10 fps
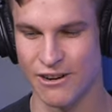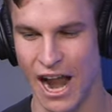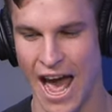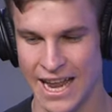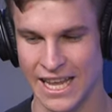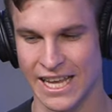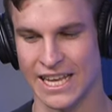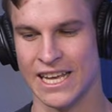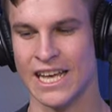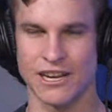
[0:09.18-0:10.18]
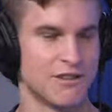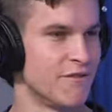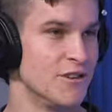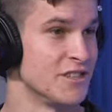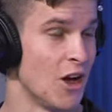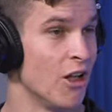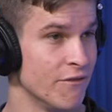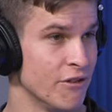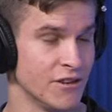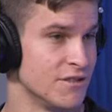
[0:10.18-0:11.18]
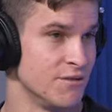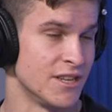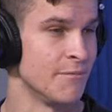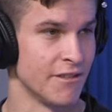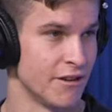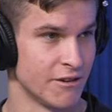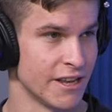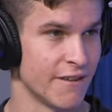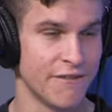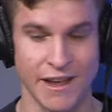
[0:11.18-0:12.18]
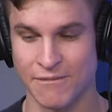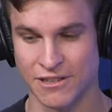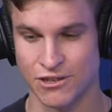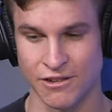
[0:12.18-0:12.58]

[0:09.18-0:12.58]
they're adding extra virgin olive oil to some of their like famous